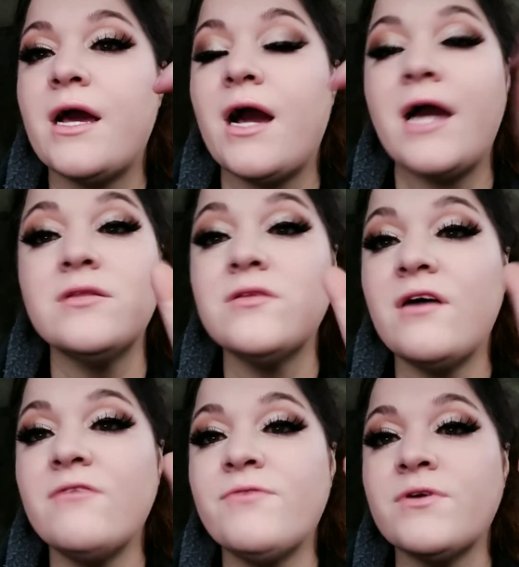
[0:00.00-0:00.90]
I
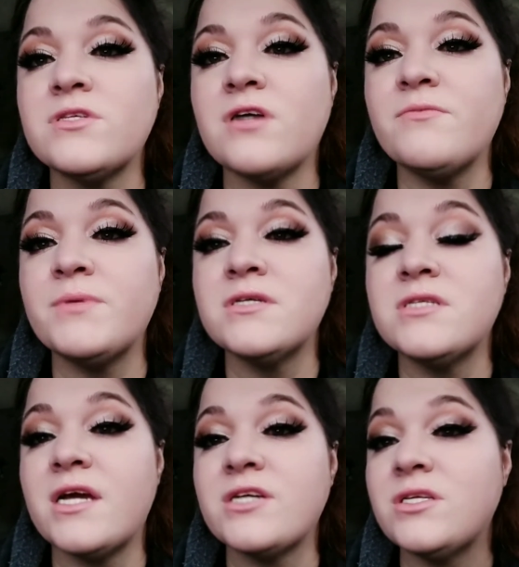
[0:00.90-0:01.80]
love, first off, because they
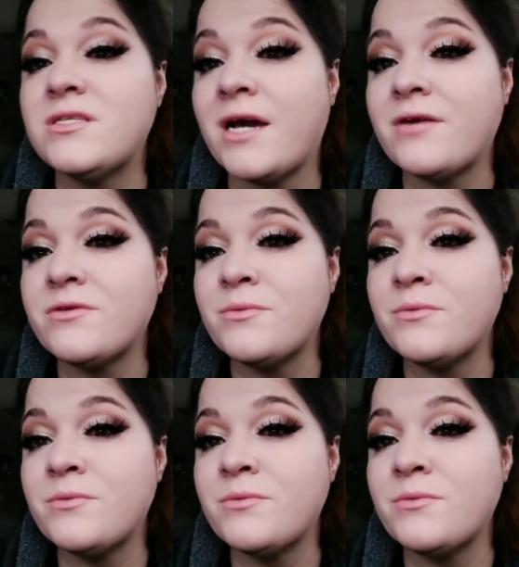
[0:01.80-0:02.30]
actually titled